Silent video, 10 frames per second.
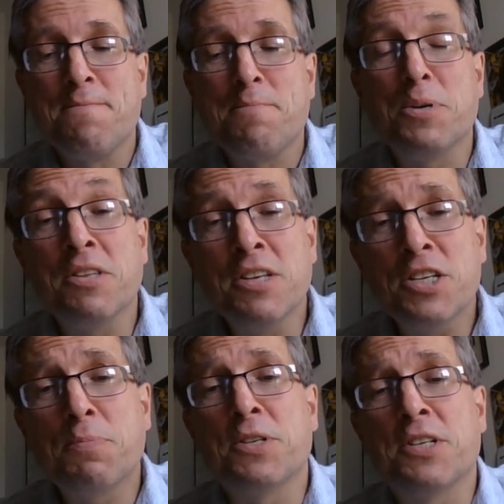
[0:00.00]
But
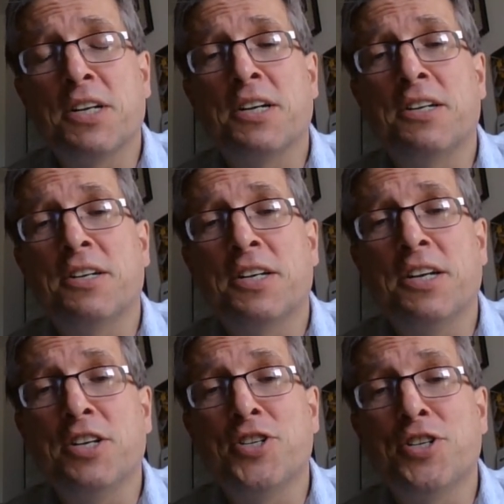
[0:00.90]
this particular
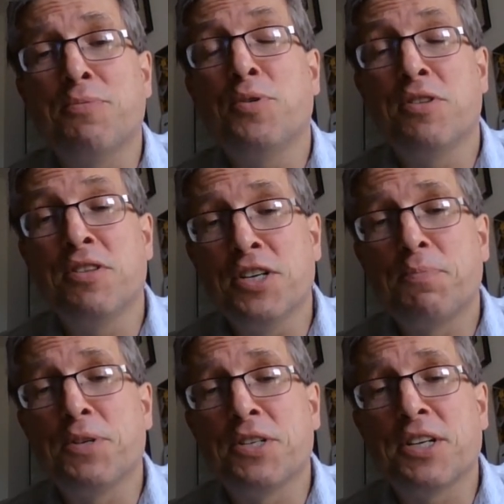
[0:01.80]
occasion with this
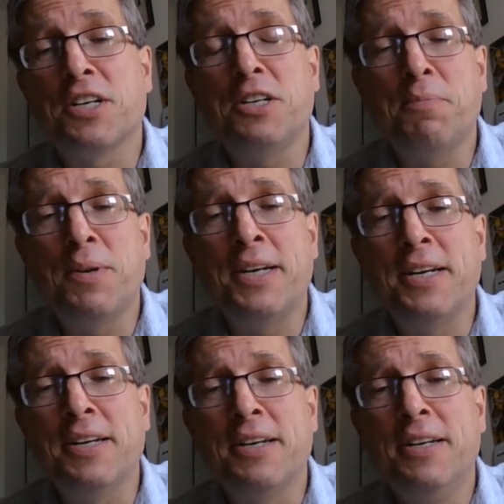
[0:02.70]
particular
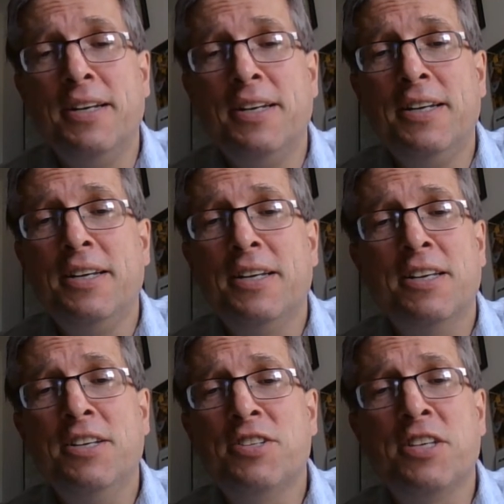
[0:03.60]
player,
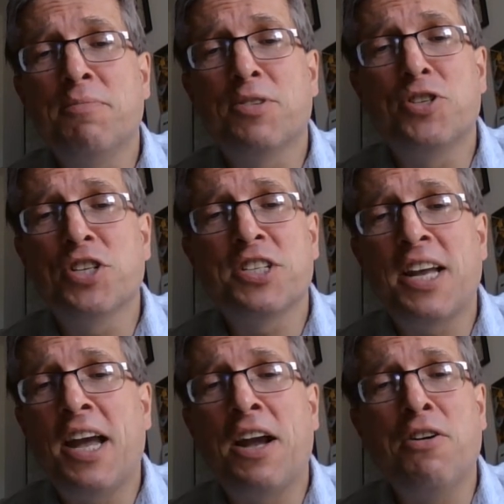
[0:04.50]
he seemed to just
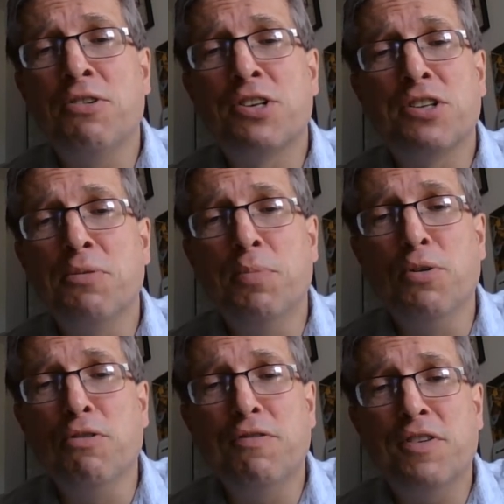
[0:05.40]
hang on to the
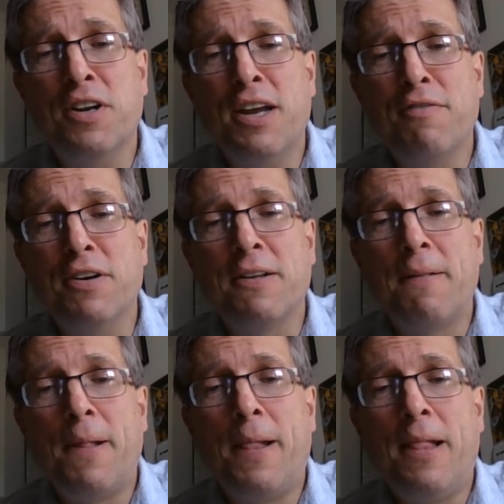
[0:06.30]
ball forever.
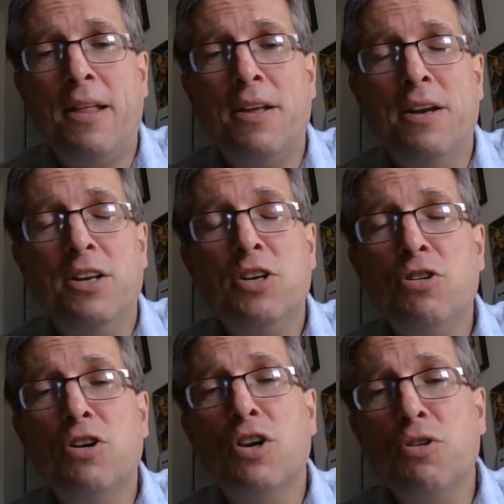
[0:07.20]
And I
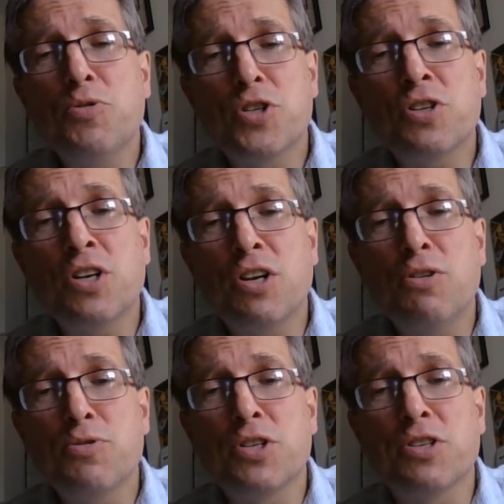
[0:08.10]
got closer and
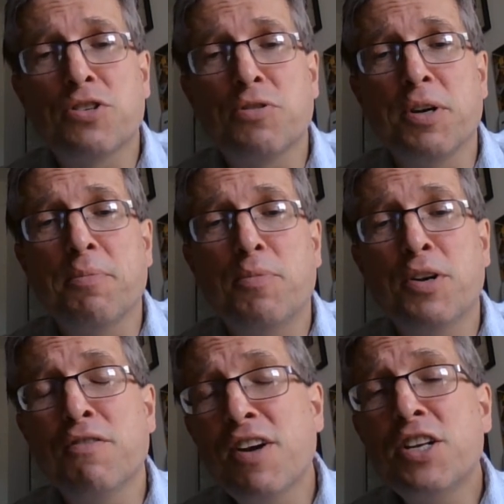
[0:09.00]
closer to him.
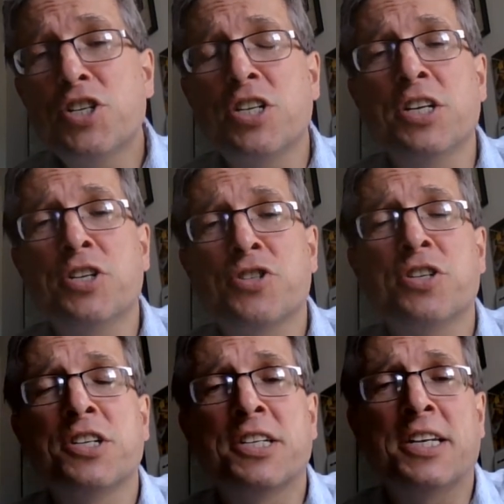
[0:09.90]
When eventually he
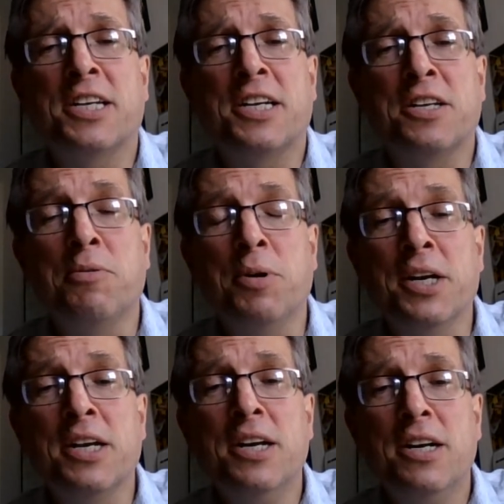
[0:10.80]
tried to kick it
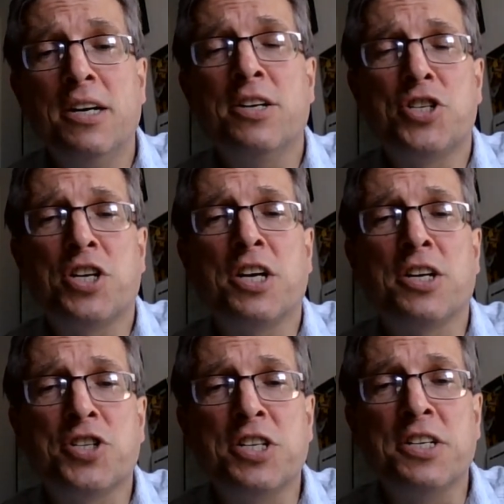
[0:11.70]
away, I
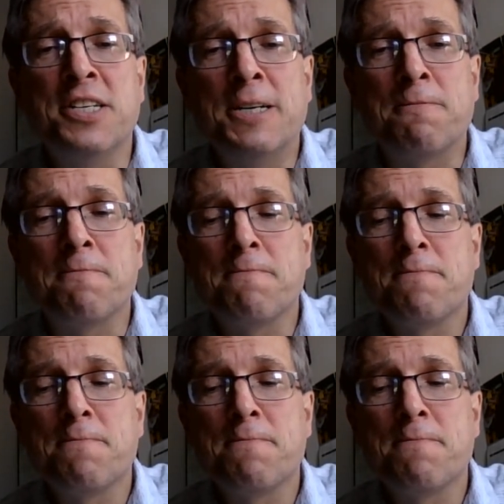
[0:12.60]
charged it down.